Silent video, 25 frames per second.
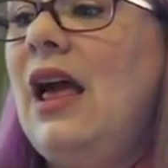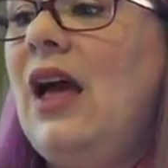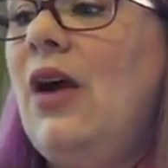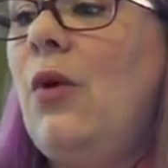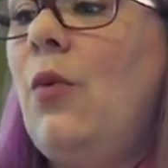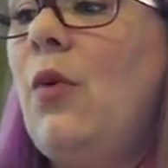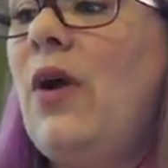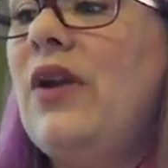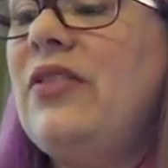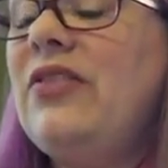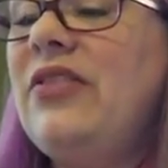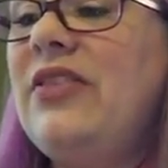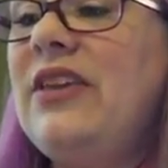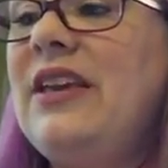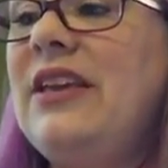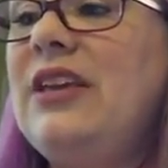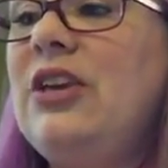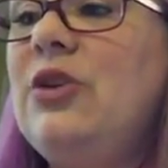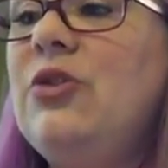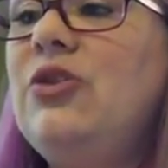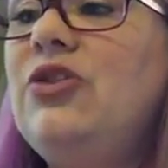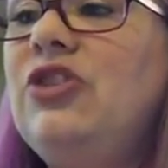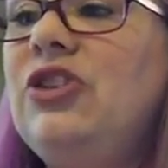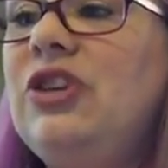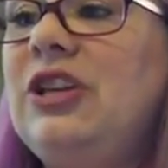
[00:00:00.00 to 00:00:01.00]
One thing
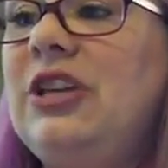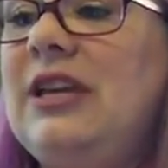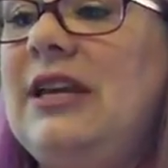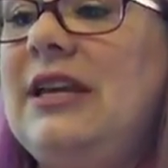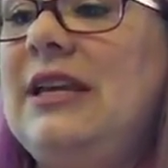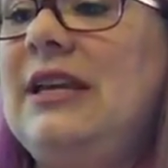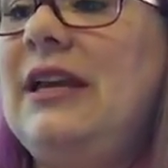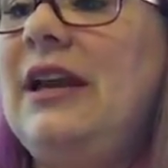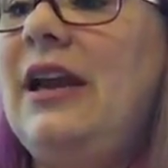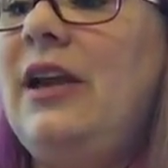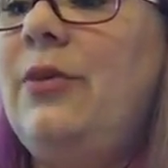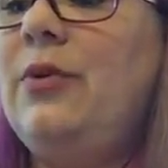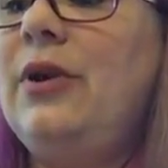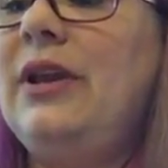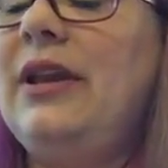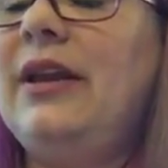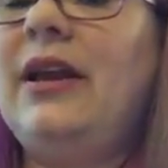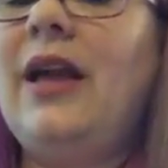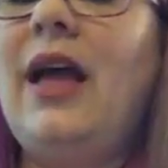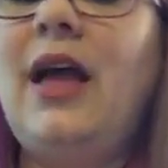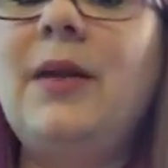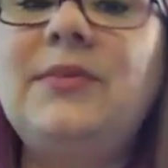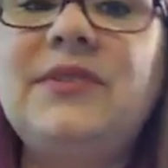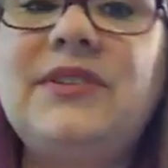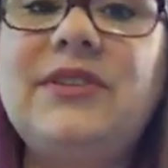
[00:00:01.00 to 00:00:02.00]
usually when it
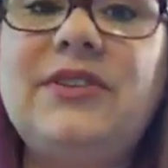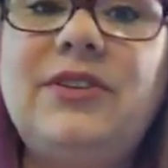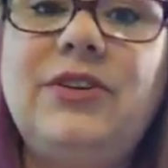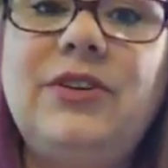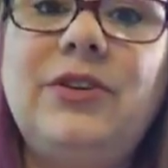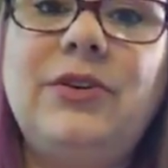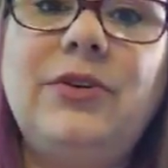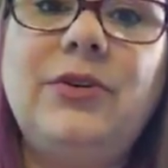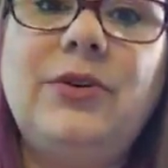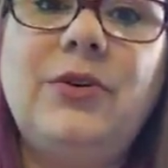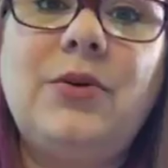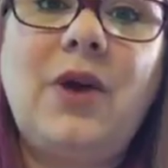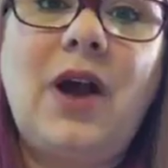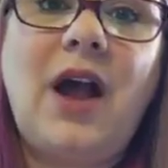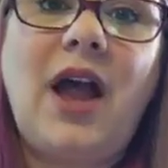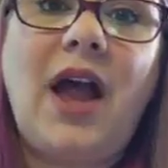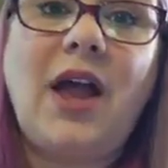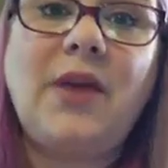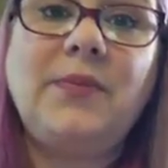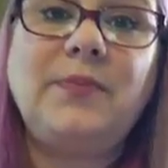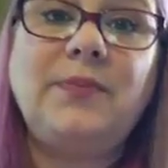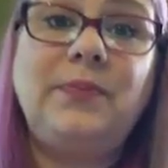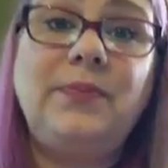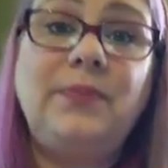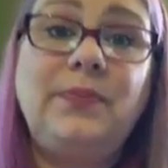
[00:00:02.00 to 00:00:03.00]
comes to
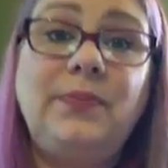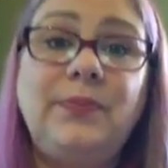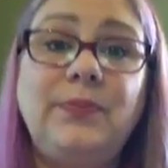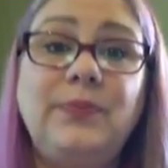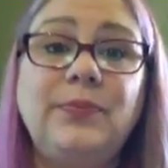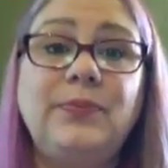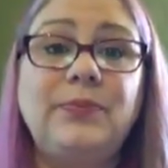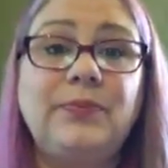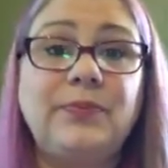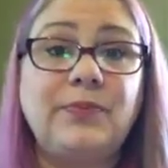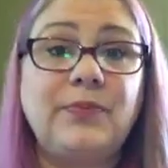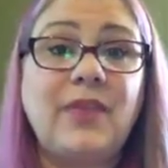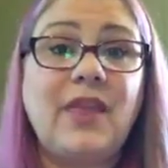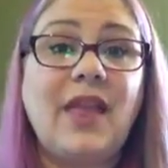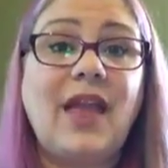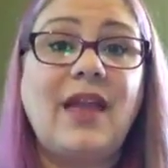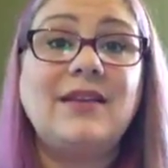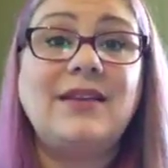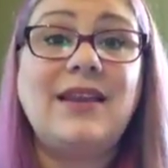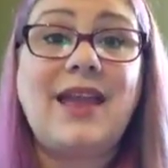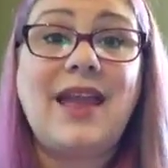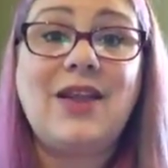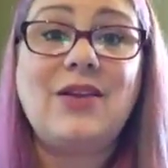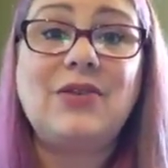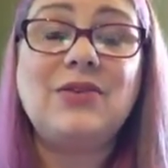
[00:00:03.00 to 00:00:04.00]

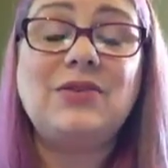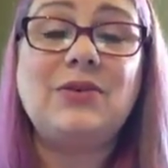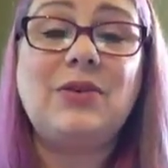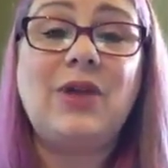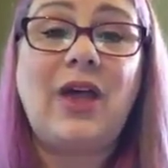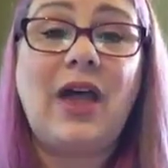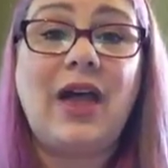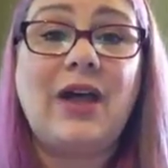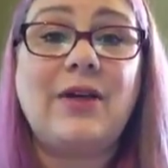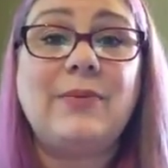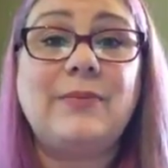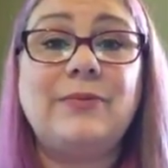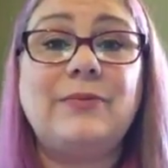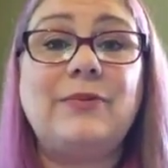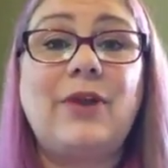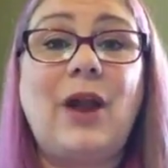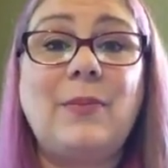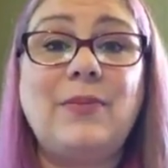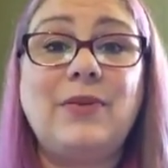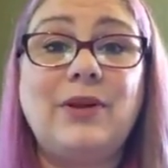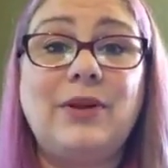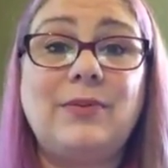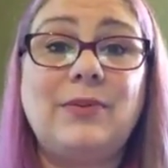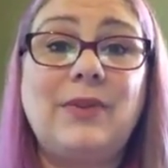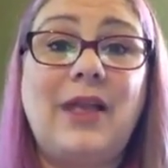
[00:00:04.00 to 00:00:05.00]

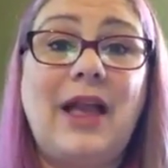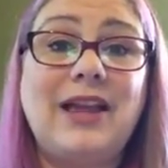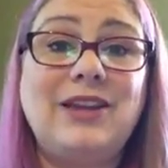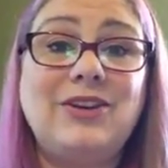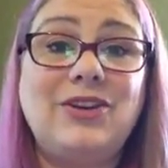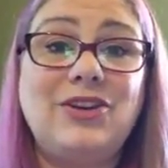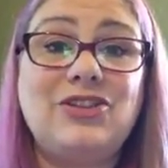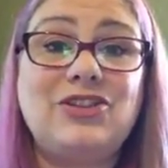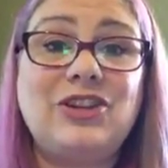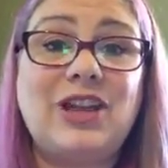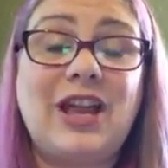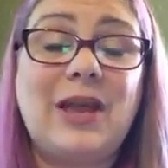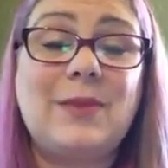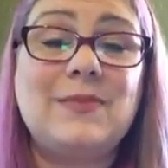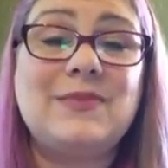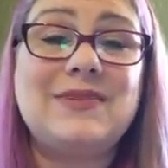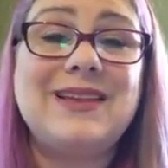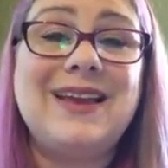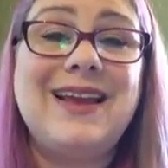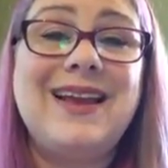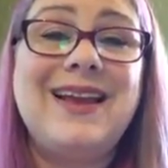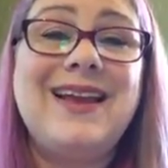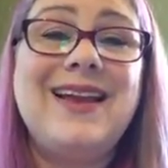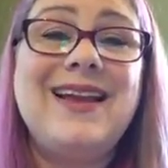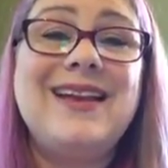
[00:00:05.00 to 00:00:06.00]
applying your jams,
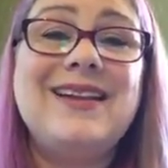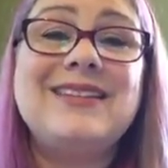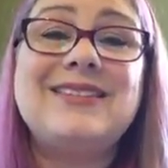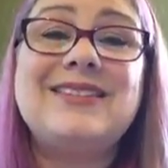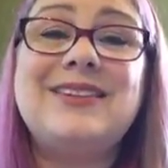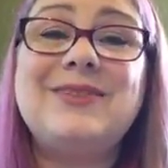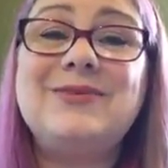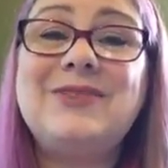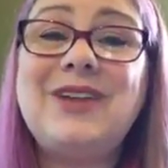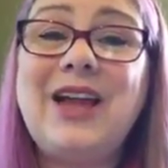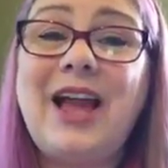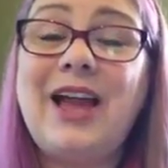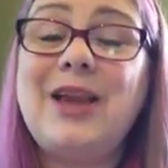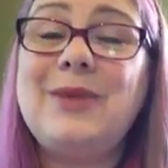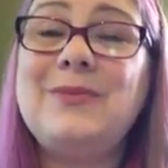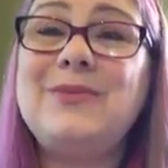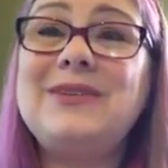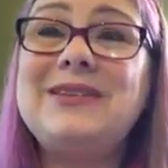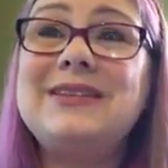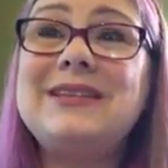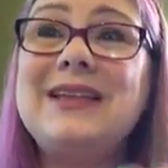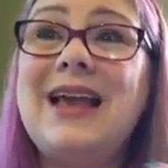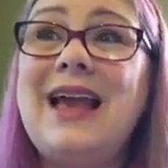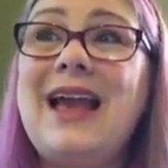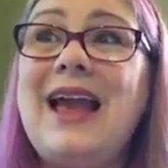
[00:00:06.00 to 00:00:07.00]

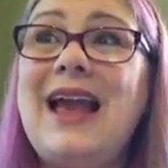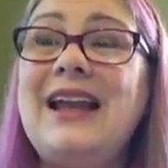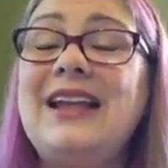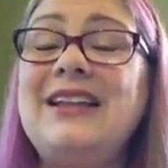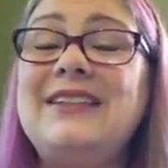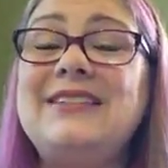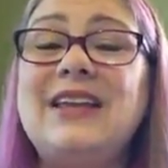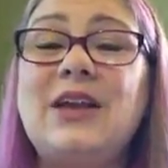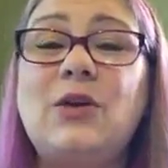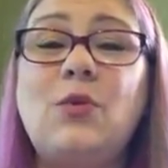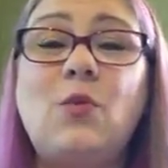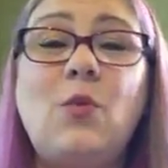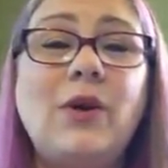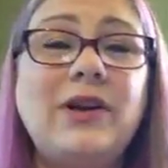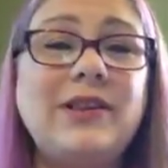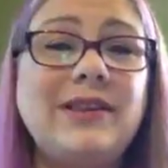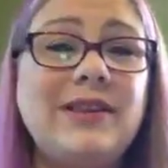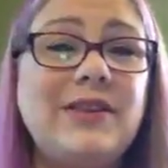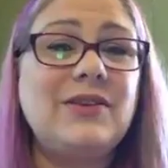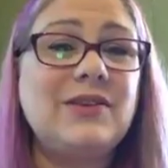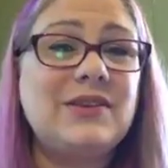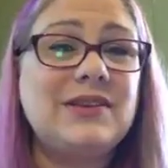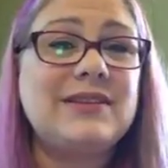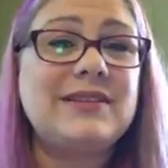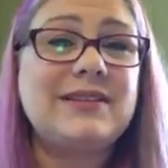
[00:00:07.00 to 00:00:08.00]
sometimes it's like one
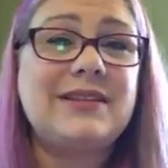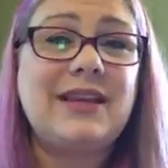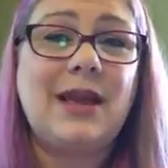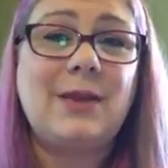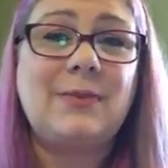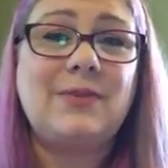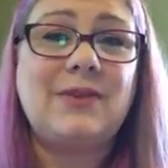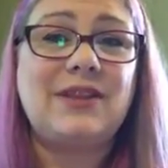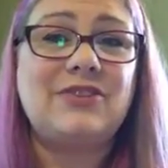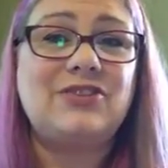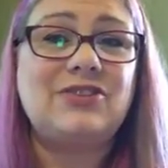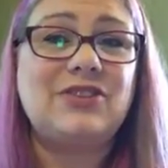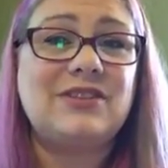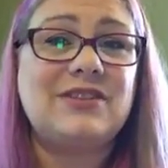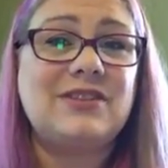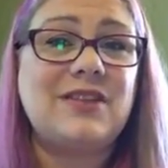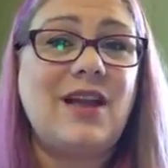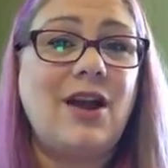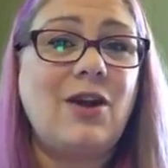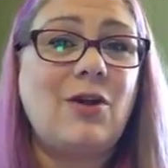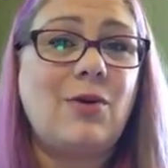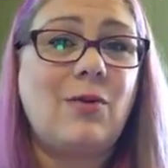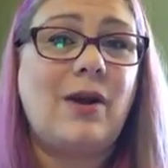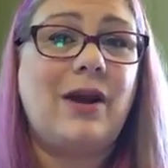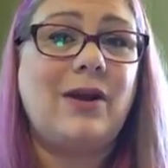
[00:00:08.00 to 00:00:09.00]
step that's just
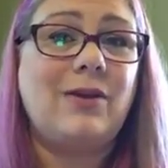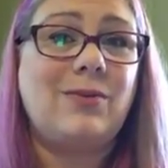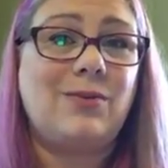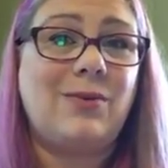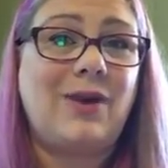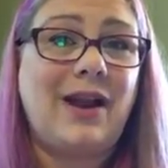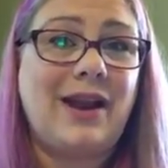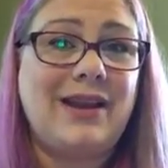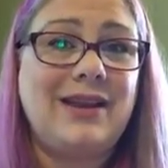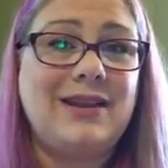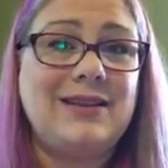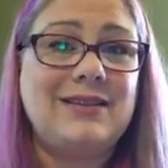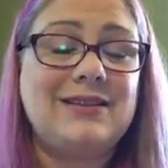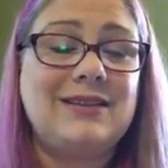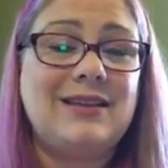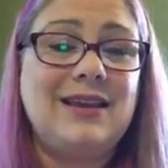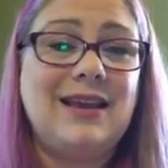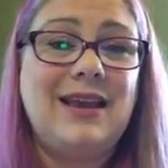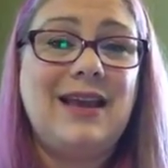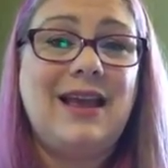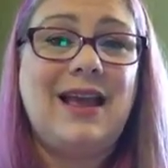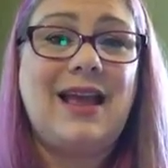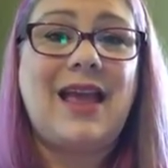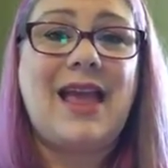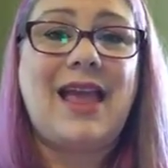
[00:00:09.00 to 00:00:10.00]
not quite right,
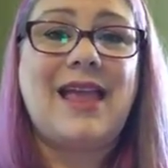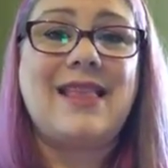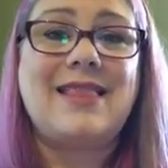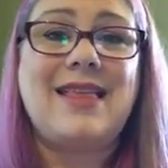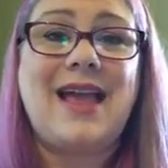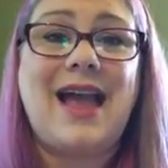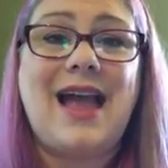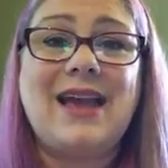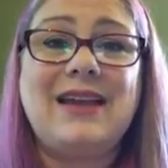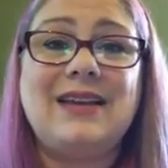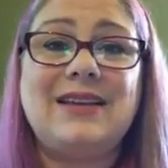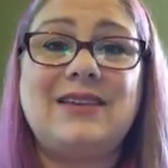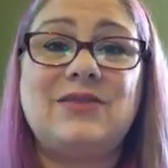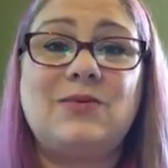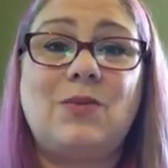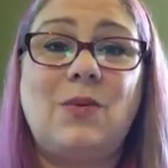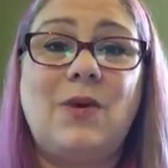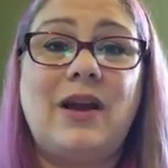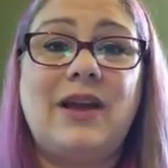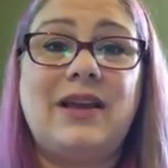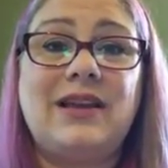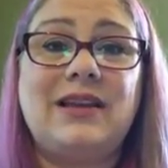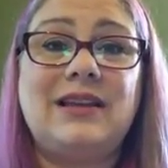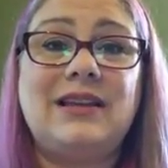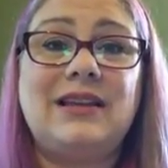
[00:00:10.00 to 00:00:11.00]
and that is
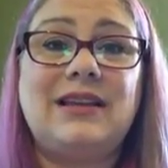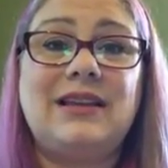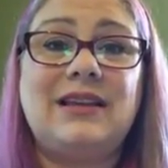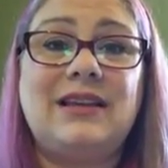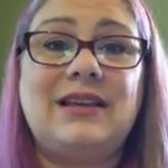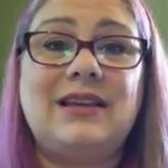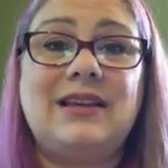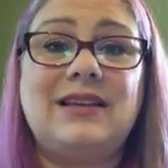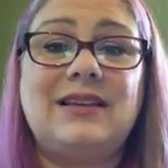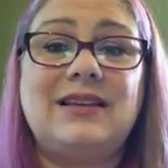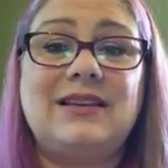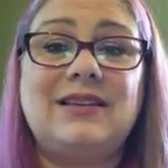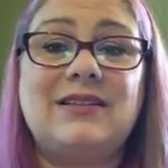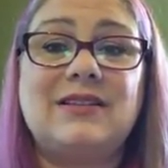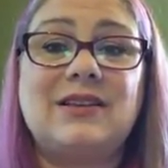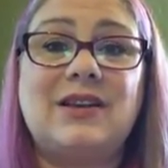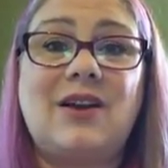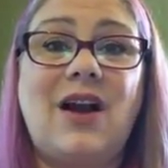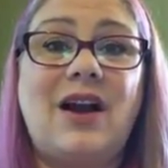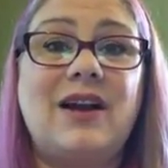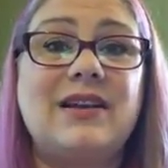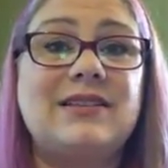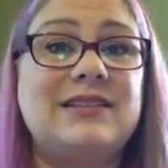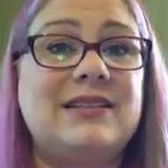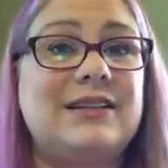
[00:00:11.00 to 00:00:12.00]
what is
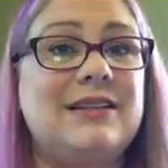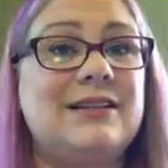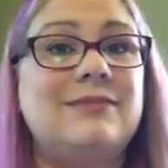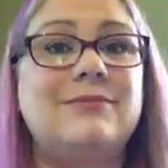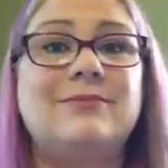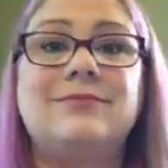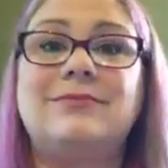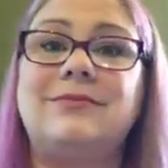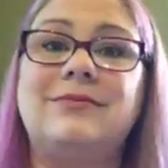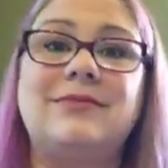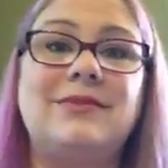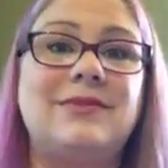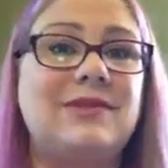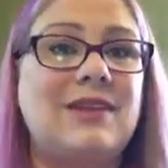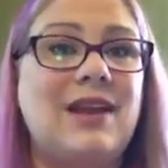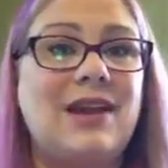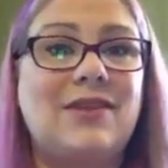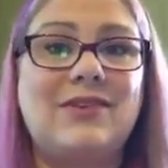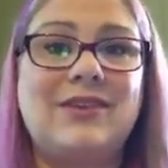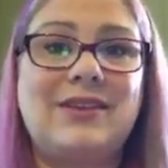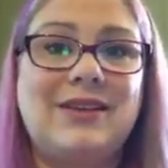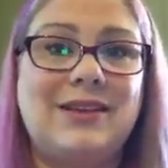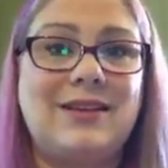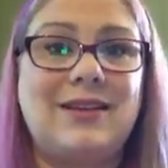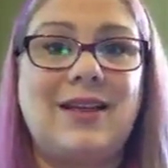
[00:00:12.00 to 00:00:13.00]
causing
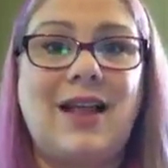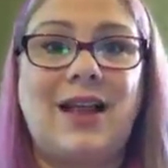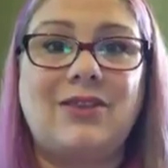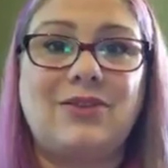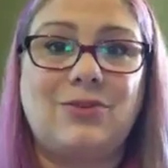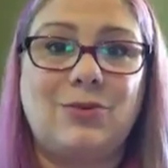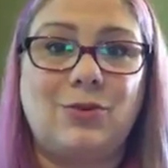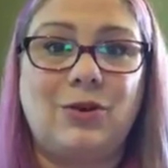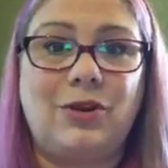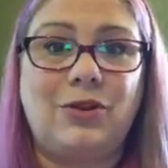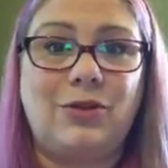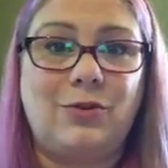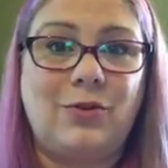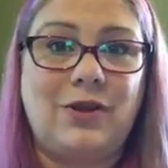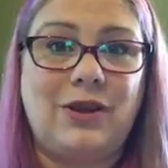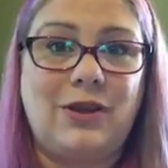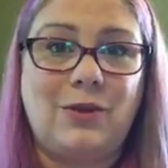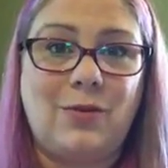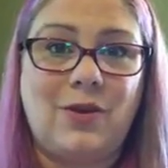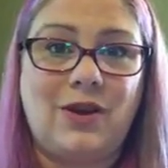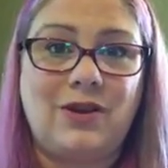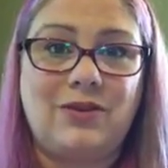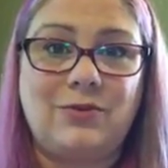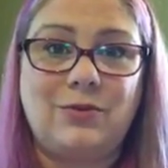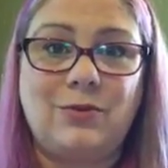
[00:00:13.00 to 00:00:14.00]
everything not to work the way you
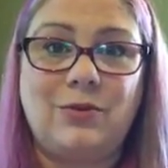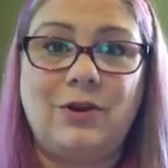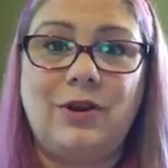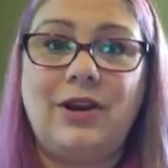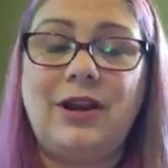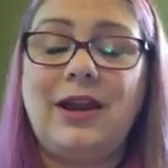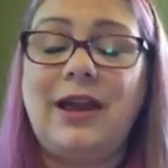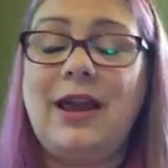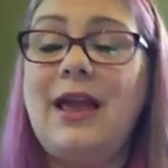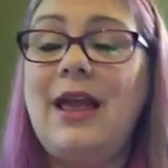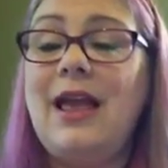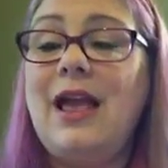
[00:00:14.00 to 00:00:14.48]
want it to work.